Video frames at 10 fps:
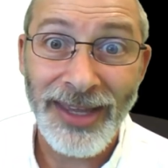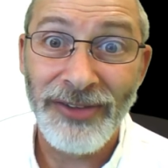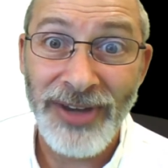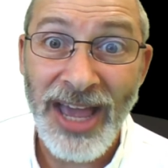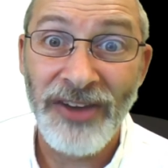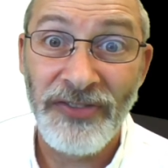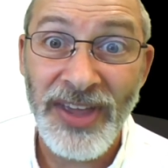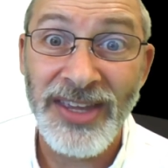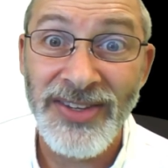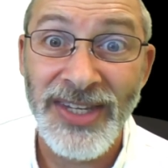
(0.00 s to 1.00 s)
They even had
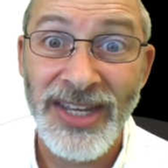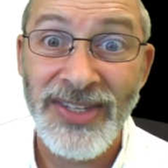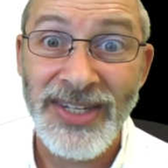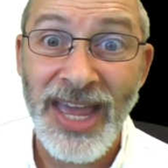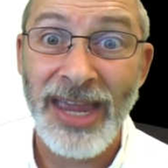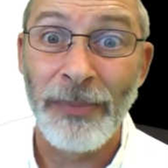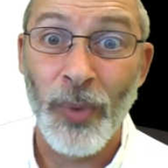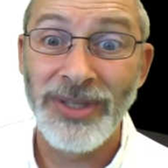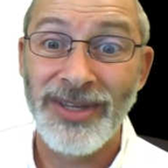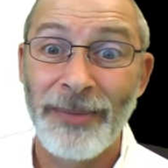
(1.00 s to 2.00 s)
phase in its name.
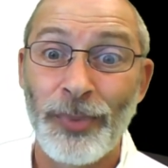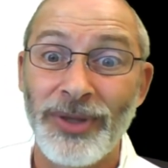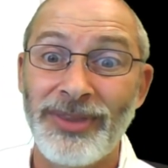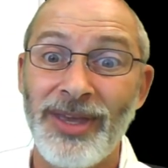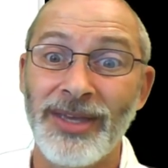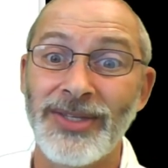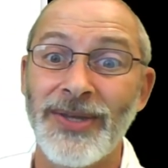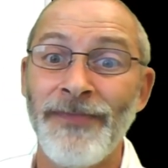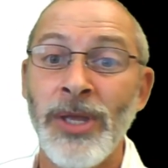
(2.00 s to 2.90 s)
What's up with this?